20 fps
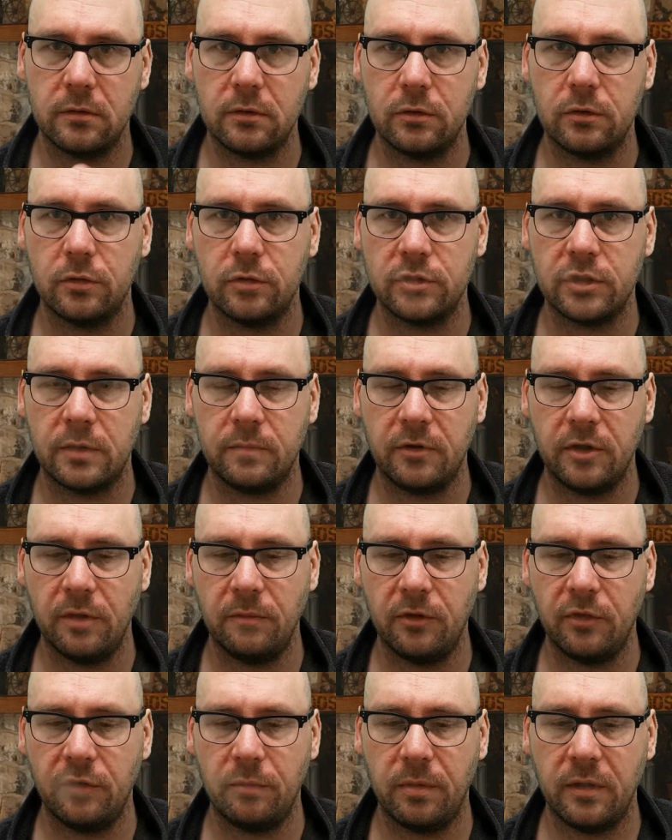goes up to the
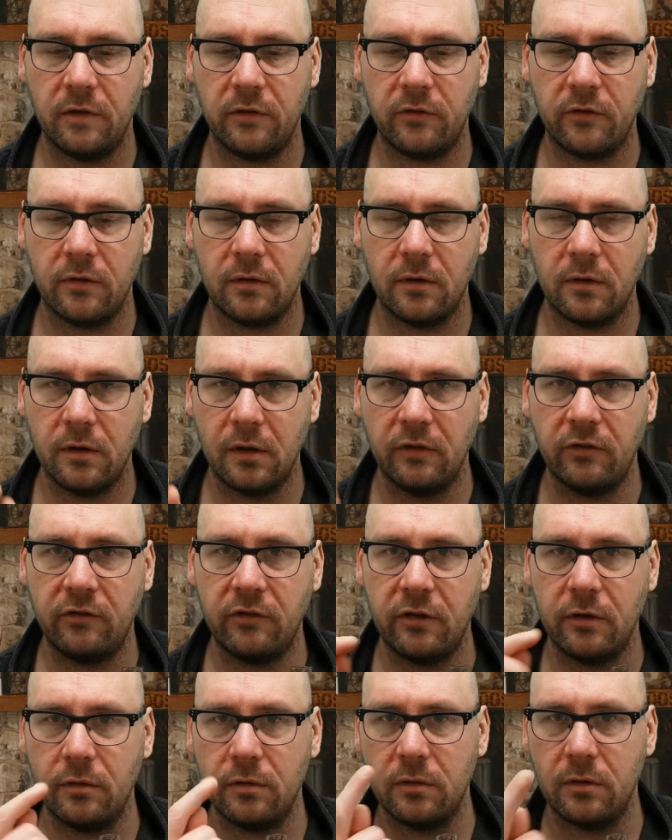mouthpiece, and the
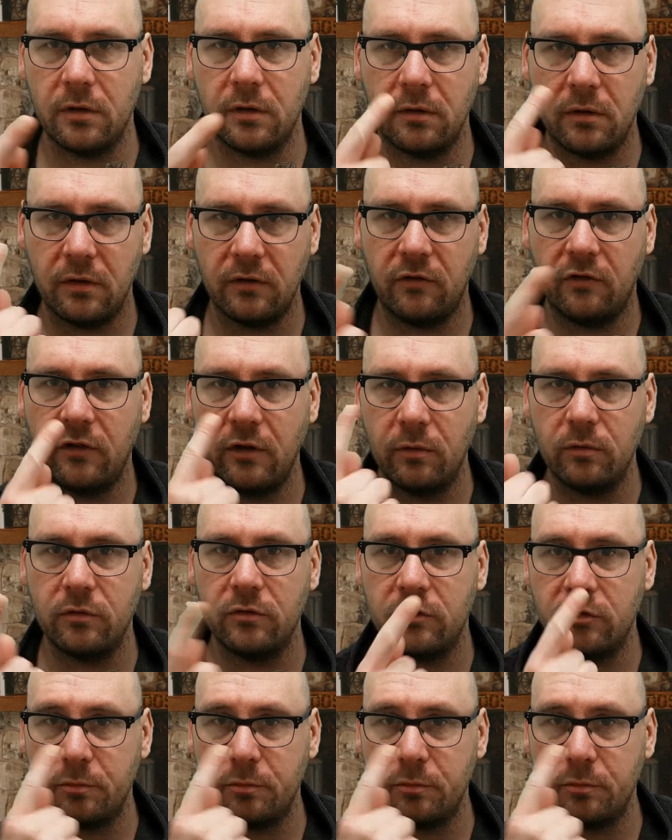seal's